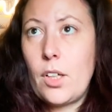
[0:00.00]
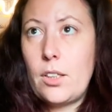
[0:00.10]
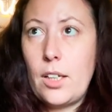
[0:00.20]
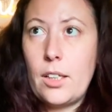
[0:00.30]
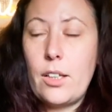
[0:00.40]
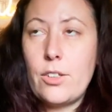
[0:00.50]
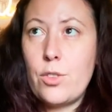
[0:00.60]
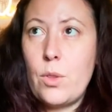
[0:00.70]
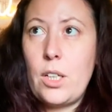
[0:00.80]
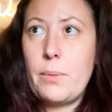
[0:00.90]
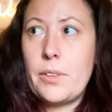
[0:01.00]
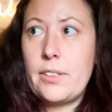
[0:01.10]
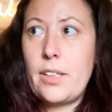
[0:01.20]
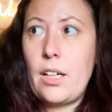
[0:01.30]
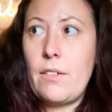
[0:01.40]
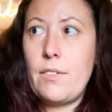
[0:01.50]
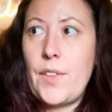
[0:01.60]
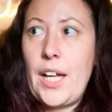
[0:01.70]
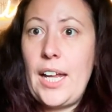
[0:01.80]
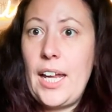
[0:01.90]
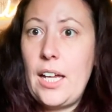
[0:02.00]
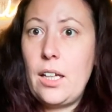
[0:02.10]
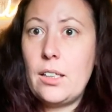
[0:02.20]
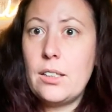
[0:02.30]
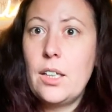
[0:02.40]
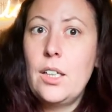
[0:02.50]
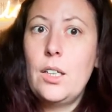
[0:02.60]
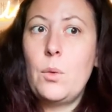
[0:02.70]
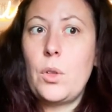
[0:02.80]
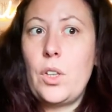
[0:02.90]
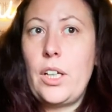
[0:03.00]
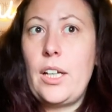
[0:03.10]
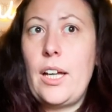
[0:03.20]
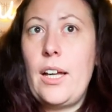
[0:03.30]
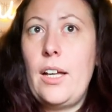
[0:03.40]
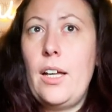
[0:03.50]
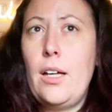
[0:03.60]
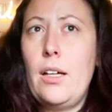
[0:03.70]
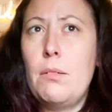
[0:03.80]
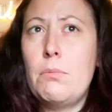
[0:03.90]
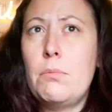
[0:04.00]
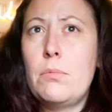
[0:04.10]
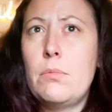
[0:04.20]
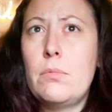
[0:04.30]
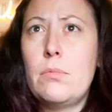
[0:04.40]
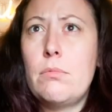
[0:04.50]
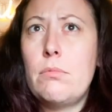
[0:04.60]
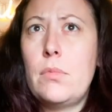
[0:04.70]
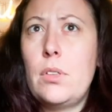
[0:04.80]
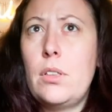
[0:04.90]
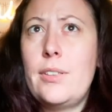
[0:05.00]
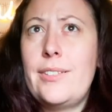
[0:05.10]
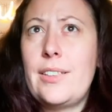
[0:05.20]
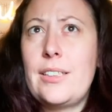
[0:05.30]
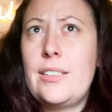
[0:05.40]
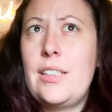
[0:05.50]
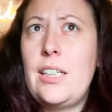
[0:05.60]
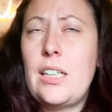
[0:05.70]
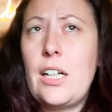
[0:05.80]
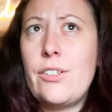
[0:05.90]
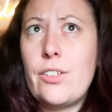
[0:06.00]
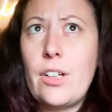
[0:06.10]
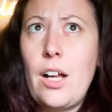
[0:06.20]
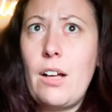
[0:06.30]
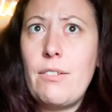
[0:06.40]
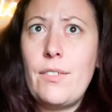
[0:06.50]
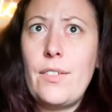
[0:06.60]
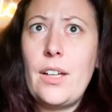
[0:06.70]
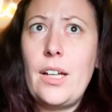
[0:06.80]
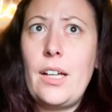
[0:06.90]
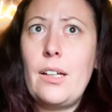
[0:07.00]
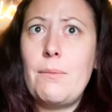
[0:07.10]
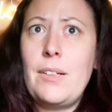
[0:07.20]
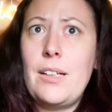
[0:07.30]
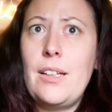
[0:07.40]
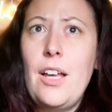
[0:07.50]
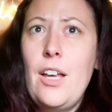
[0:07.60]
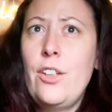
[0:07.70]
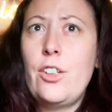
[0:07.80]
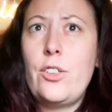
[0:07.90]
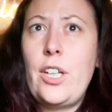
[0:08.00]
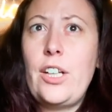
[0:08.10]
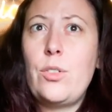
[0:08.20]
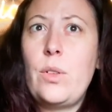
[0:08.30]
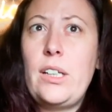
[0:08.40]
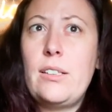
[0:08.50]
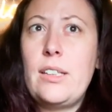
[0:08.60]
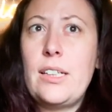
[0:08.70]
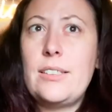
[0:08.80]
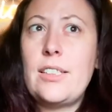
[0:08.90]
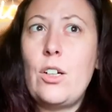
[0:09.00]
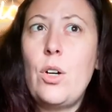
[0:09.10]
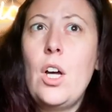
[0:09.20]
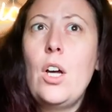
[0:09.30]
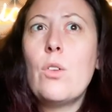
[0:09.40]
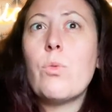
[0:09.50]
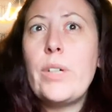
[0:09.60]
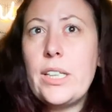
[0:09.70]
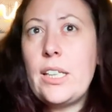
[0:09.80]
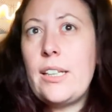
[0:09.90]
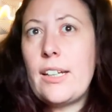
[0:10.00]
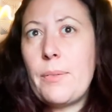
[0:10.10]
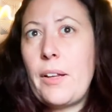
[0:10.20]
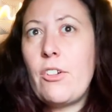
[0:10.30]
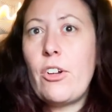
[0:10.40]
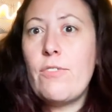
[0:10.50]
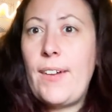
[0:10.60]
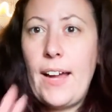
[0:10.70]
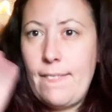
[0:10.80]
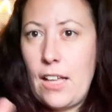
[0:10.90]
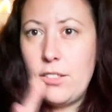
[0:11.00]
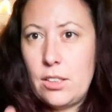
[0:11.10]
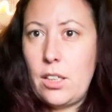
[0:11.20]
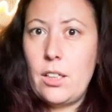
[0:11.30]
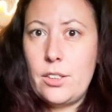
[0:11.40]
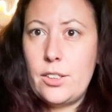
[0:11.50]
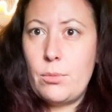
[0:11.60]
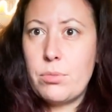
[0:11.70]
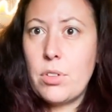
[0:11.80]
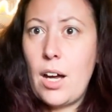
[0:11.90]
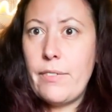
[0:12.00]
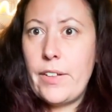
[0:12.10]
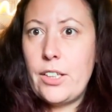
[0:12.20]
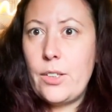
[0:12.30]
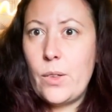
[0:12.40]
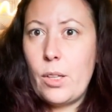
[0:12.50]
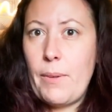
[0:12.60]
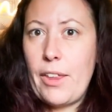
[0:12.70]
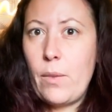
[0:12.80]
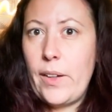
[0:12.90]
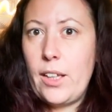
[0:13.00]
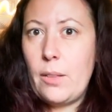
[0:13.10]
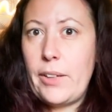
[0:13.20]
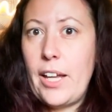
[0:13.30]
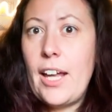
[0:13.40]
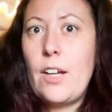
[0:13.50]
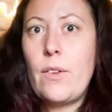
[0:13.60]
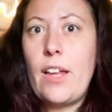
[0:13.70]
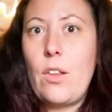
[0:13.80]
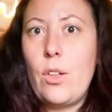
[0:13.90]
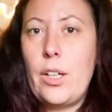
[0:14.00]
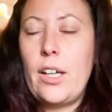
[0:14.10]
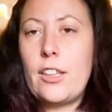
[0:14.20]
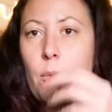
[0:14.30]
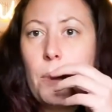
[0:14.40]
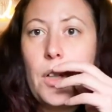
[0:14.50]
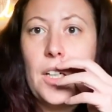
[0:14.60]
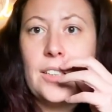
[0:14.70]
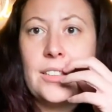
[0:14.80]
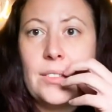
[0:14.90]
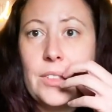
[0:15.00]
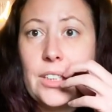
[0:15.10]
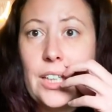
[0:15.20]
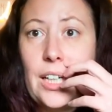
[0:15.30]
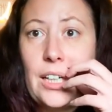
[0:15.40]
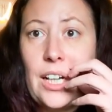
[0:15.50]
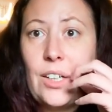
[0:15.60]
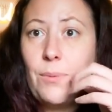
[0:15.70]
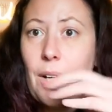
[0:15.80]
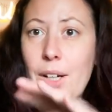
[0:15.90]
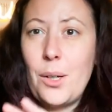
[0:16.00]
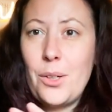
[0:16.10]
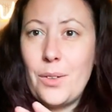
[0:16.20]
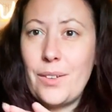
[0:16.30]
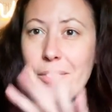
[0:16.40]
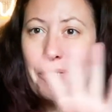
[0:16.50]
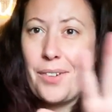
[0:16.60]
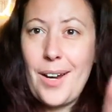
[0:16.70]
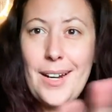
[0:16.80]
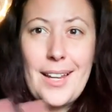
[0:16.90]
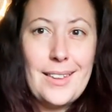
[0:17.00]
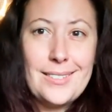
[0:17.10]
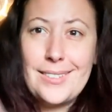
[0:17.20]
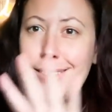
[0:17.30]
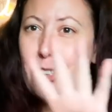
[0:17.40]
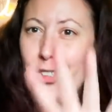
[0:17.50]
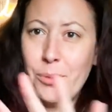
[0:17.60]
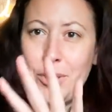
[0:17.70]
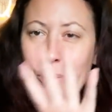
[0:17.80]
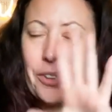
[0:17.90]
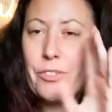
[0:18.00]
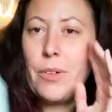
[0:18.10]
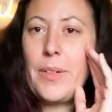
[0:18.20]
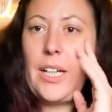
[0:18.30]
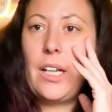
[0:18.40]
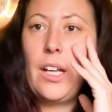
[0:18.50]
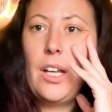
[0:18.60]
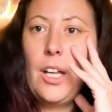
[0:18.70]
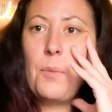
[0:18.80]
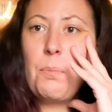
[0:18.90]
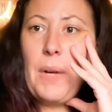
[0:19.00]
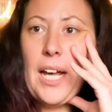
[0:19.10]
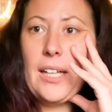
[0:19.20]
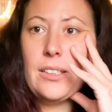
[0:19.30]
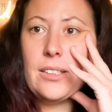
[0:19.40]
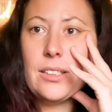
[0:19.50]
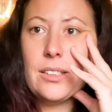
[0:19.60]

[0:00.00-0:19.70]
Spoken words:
take another 20% off of that 8, we're looking at 1,600 off of it plus, so take 26. So really that's probably around $5,000 in profit, doing the math quickly in my head without looking at the books, which again, I'm not going to do every Friday. That's too much work for me. But